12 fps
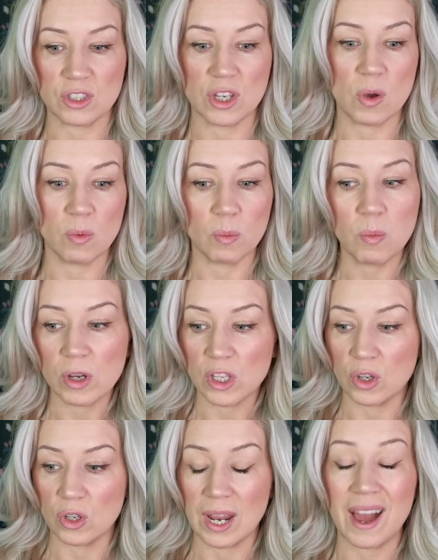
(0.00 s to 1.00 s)
So what
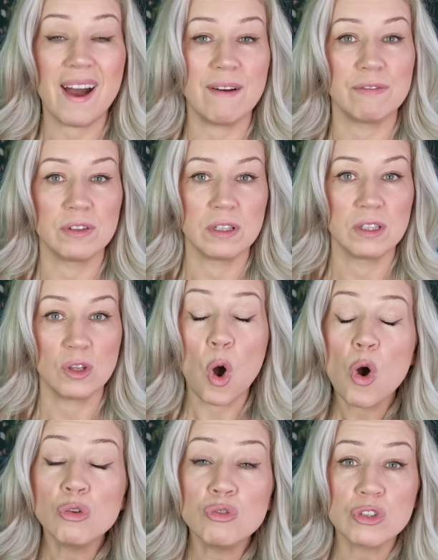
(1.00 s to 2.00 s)
you could have
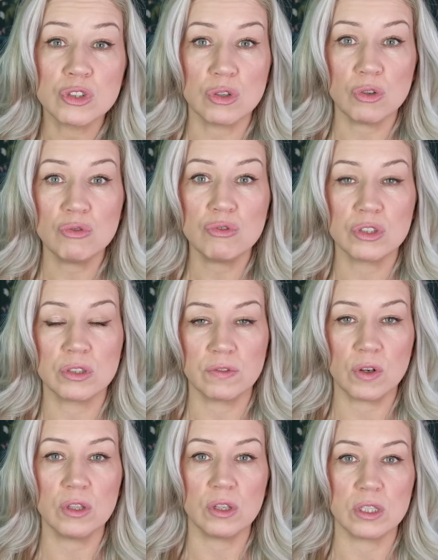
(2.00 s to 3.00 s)
hundreds and hundreds
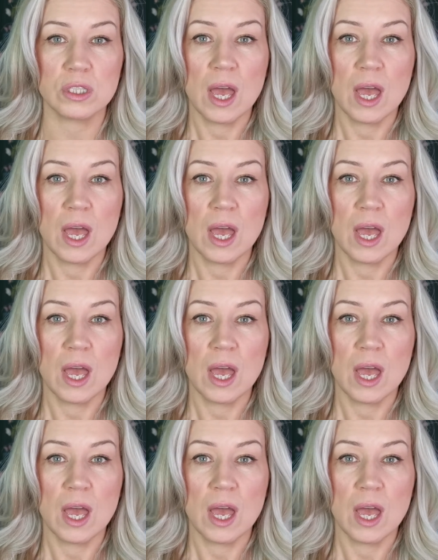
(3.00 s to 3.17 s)
of colours,